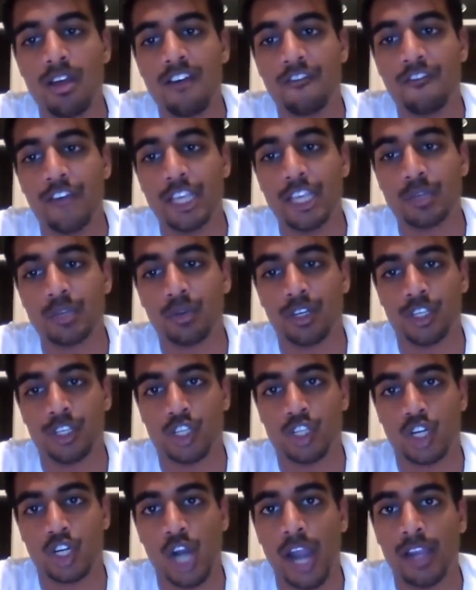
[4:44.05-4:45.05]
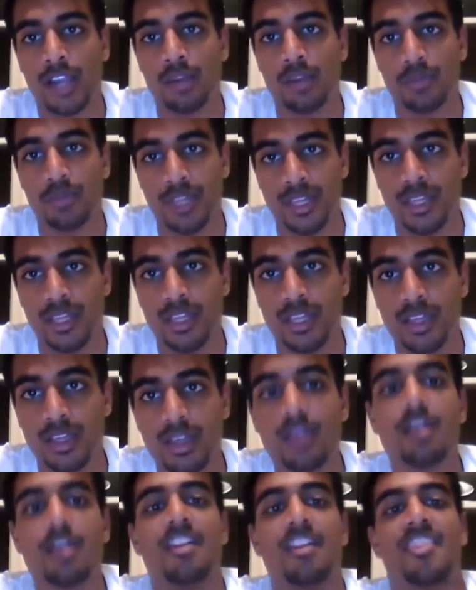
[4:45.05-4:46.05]
Facebook is trying to be
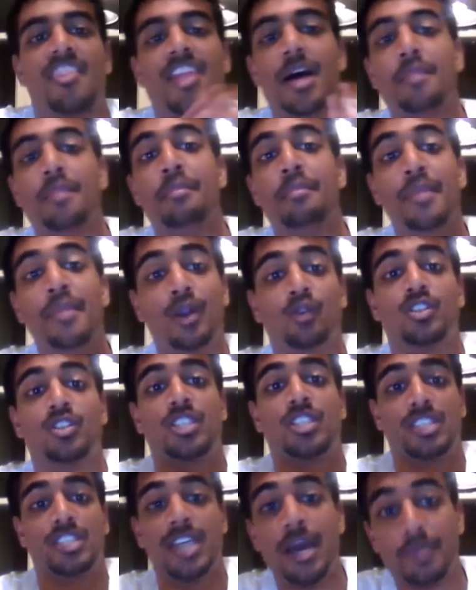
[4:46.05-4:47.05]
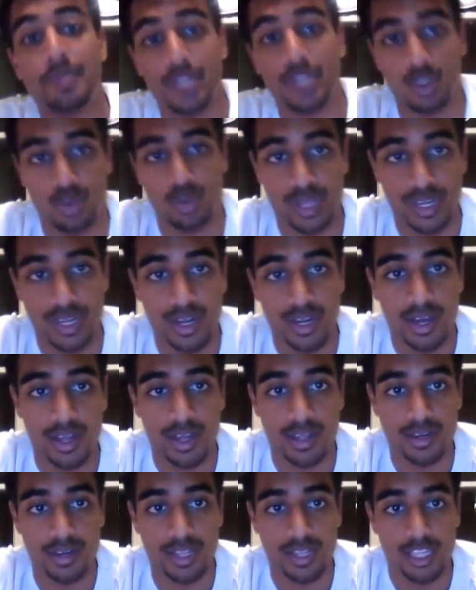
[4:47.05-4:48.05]
that middle step between
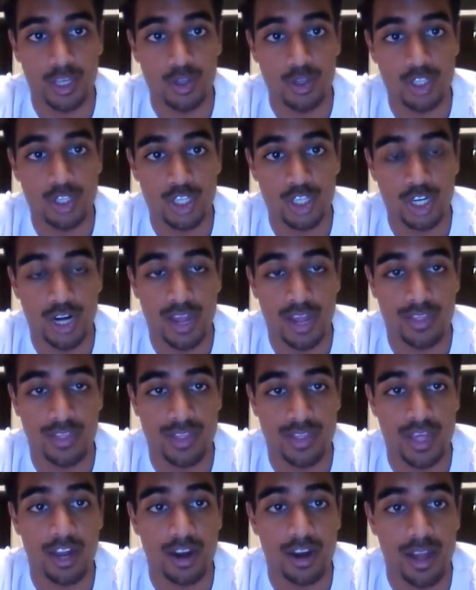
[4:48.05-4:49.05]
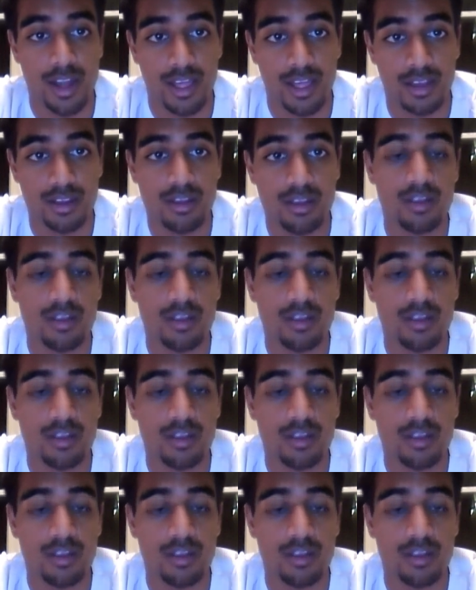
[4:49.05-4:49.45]
user and the internet,